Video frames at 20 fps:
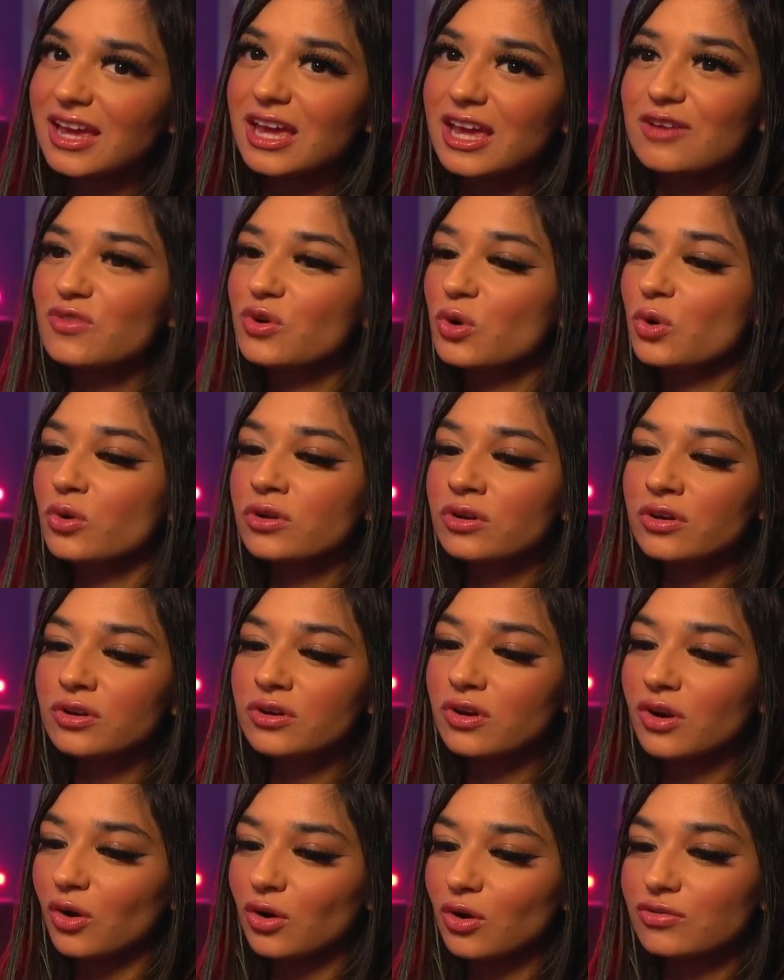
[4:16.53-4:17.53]
If you're gonna
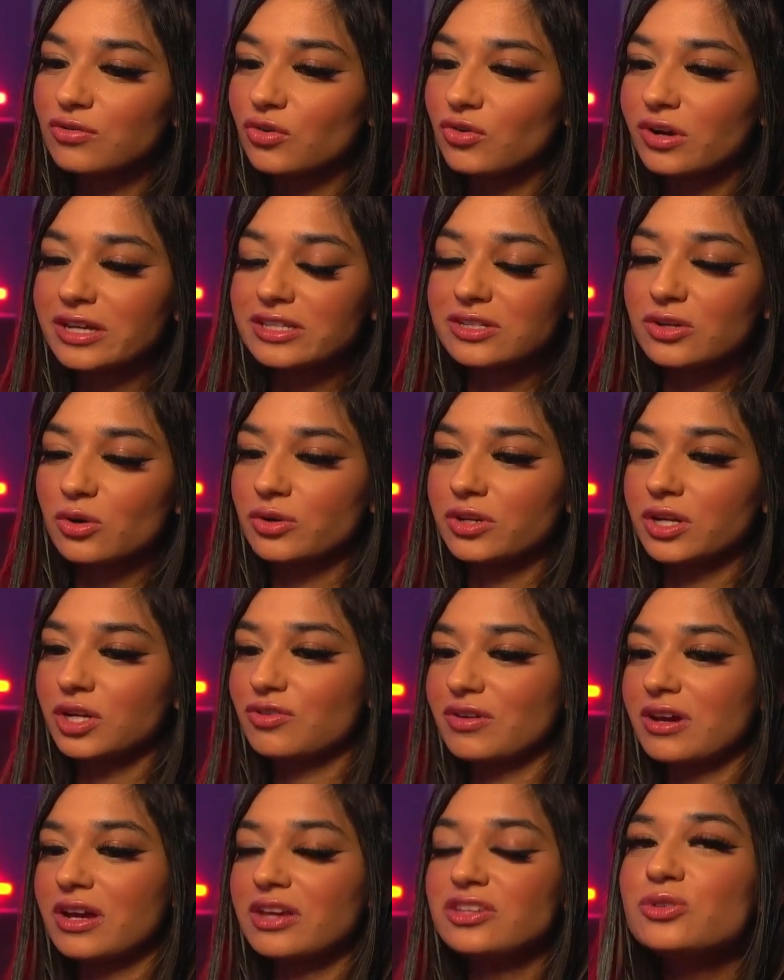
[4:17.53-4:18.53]
go for it as a content
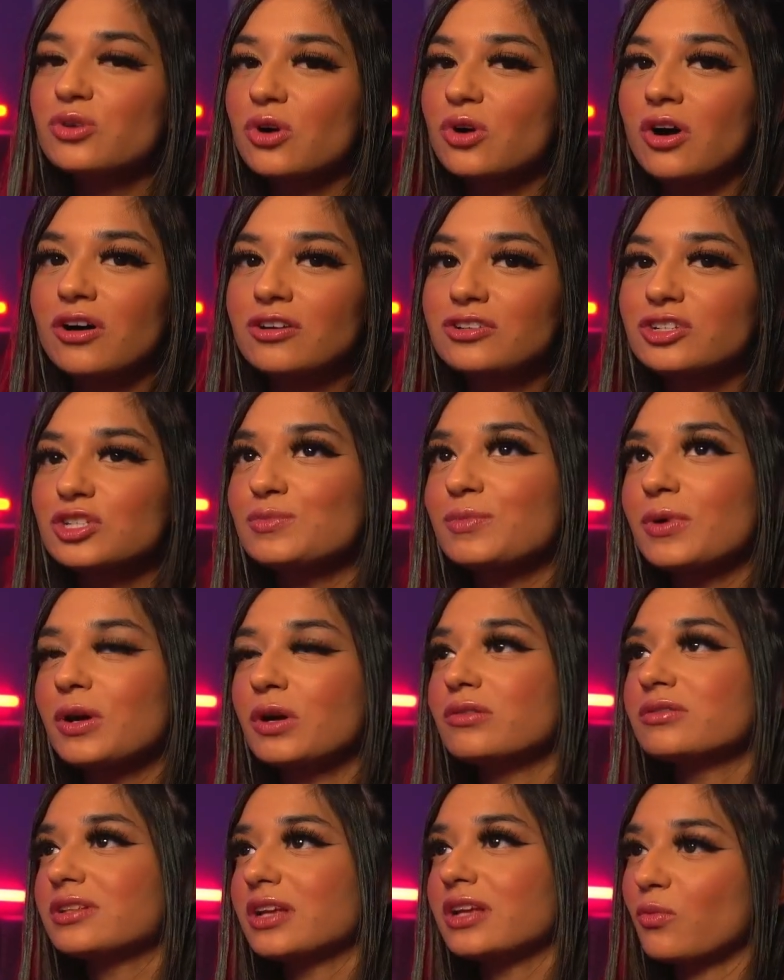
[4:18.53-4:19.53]
creator, you can't just
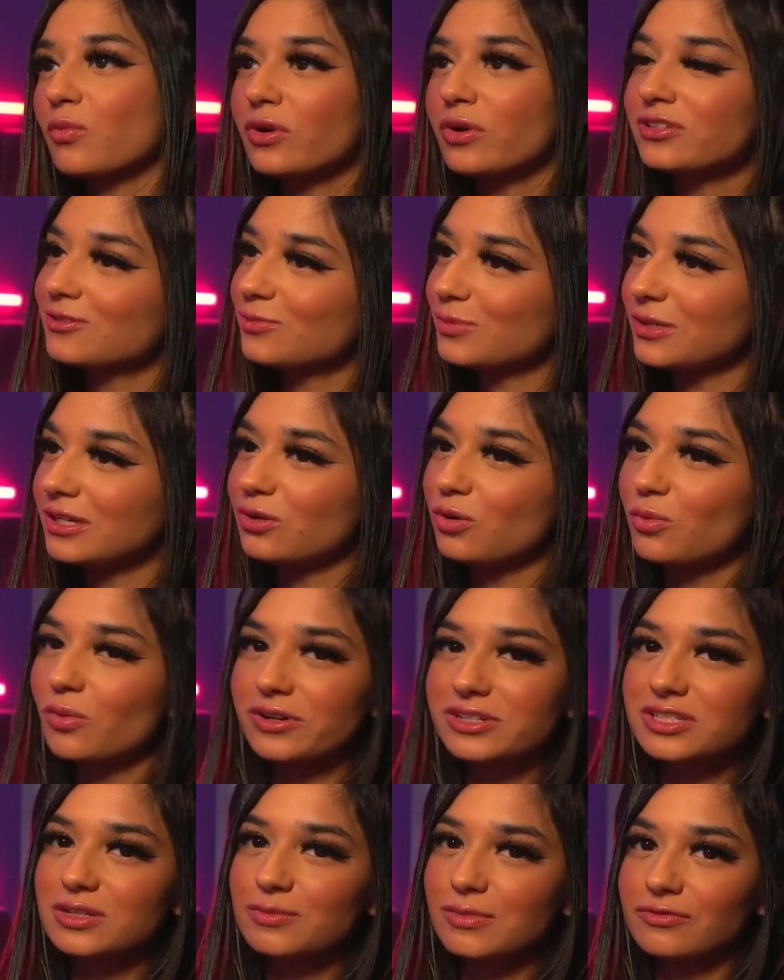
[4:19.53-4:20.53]
post like once a week or
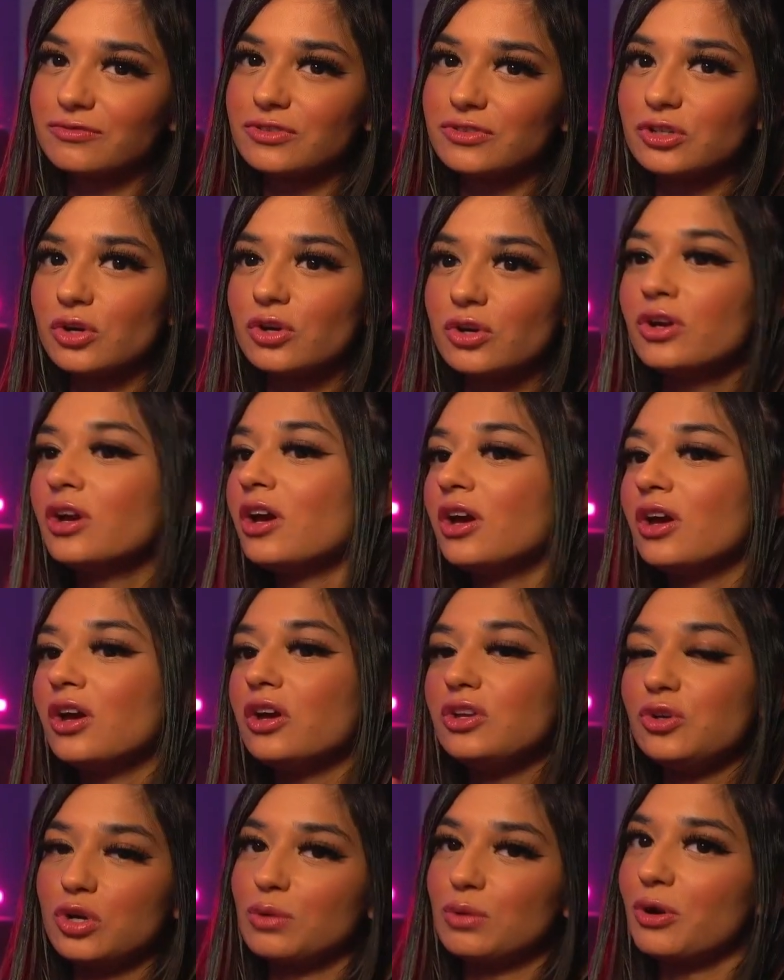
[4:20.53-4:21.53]
once a month, you know?
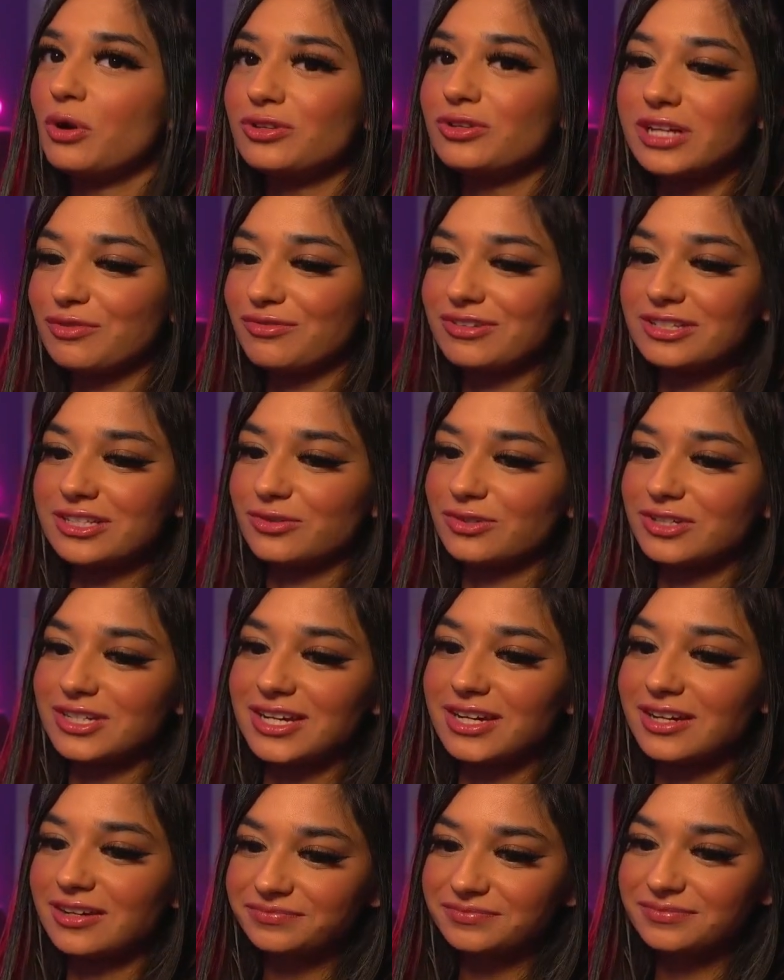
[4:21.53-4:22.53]
You gotta post every single
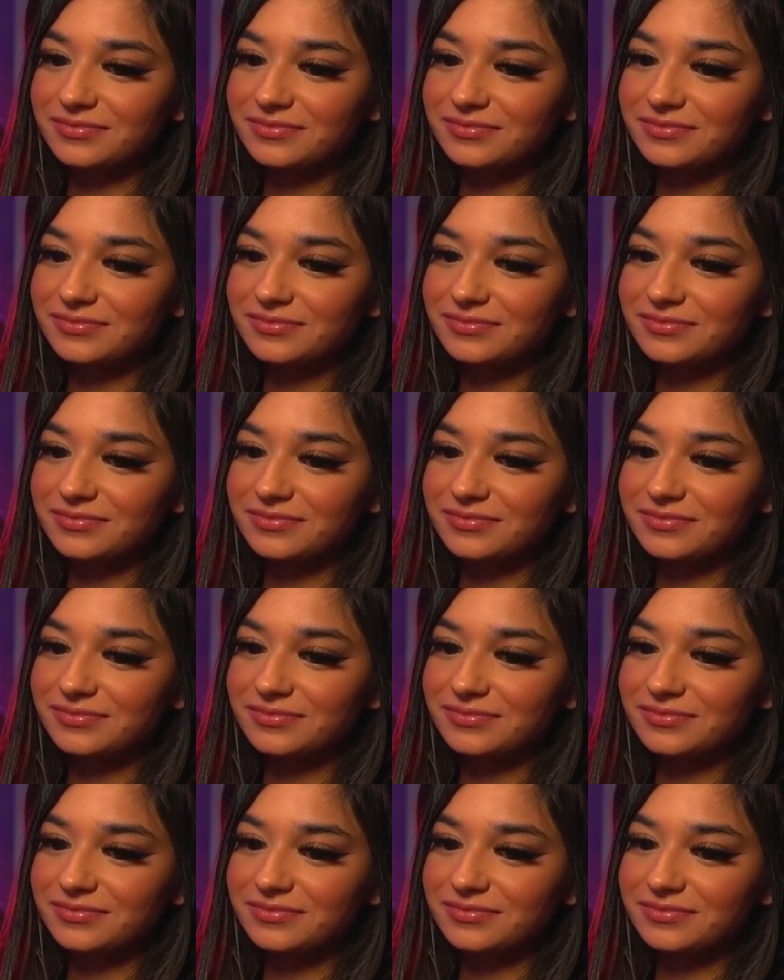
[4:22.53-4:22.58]
day.